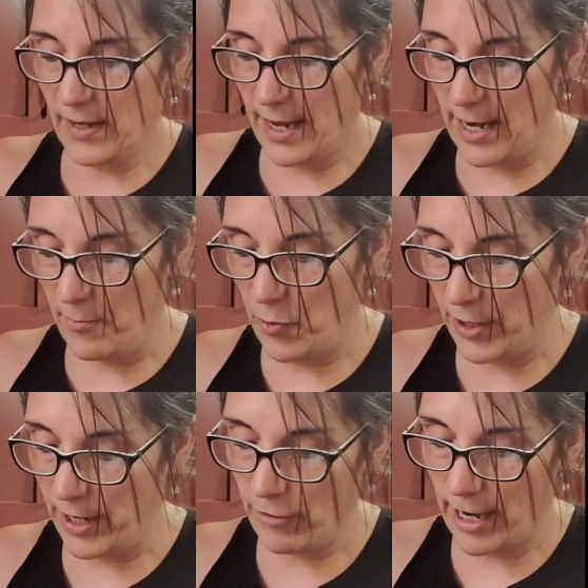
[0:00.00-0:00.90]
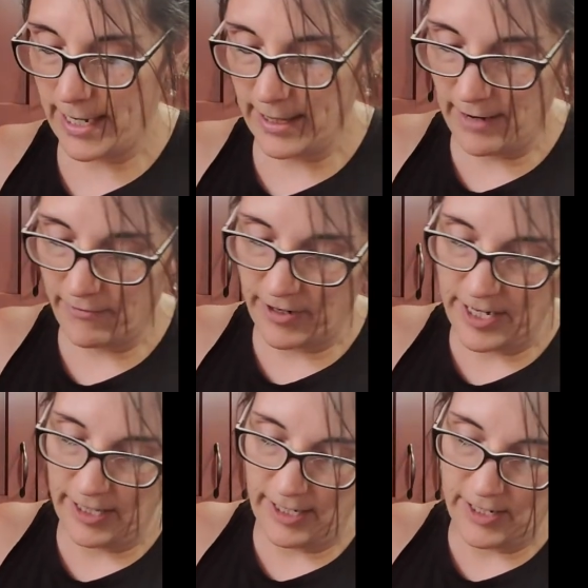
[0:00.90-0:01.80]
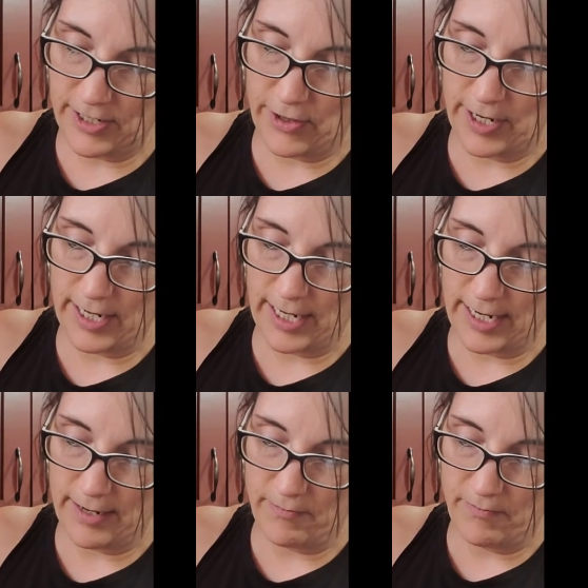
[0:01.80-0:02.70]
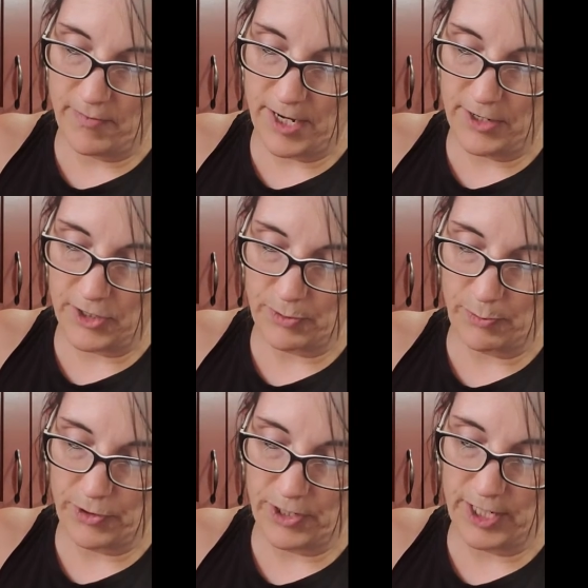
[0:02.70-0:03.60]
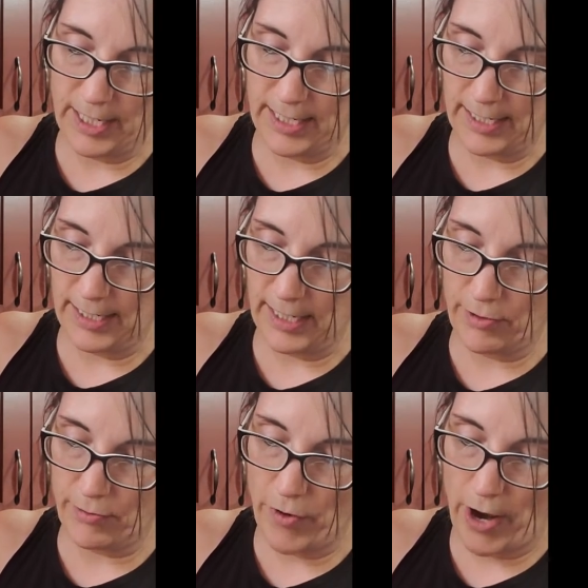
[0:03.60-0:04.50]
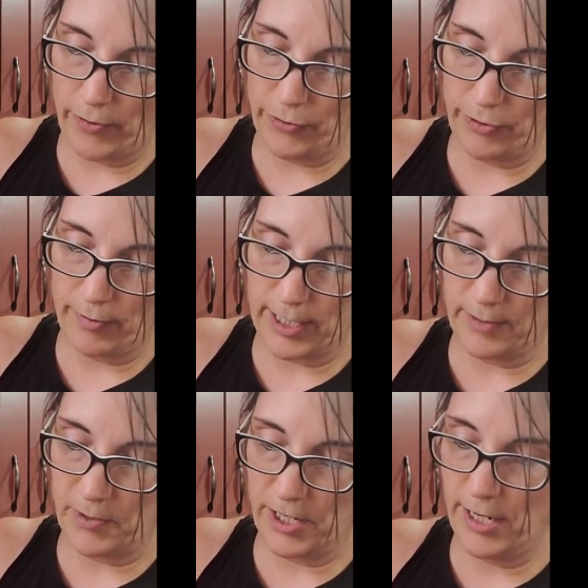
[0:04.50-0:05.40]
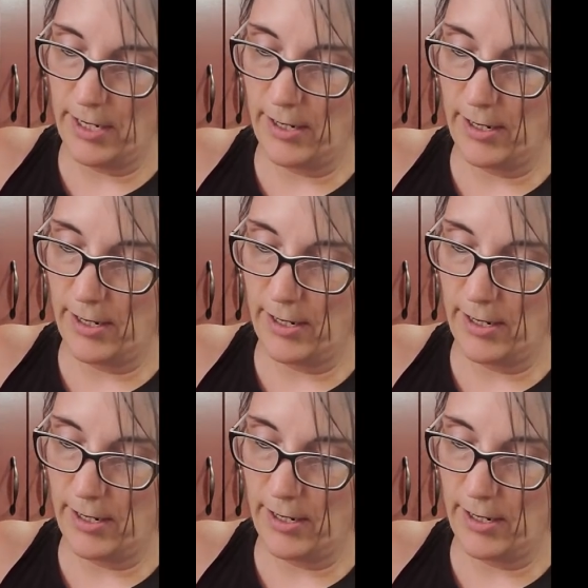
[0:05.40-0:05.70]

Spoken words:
And I'm putting it right in that vanilla so that it can be dispersed easily throughout the recipe.